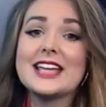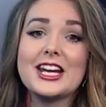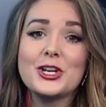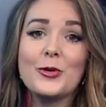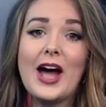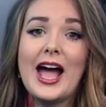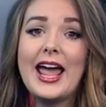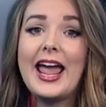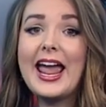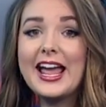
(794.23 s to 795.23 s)
at a new
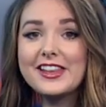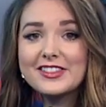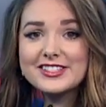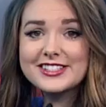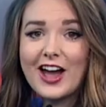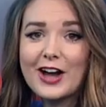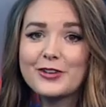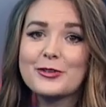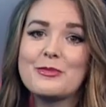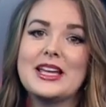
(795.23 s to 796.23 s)
high, and the stock
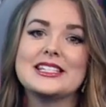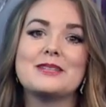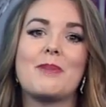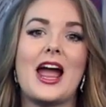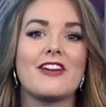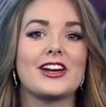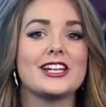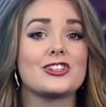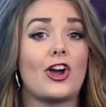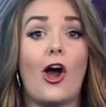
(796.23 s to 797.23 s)
remains in buy
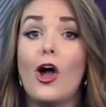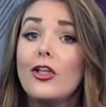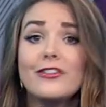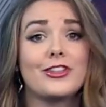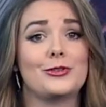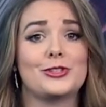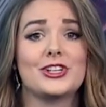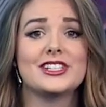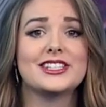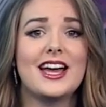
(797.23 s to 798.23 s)
range. All of those are
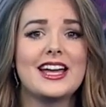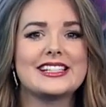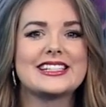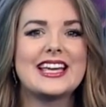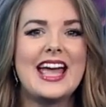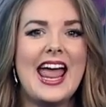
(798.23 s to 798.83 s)
good signs.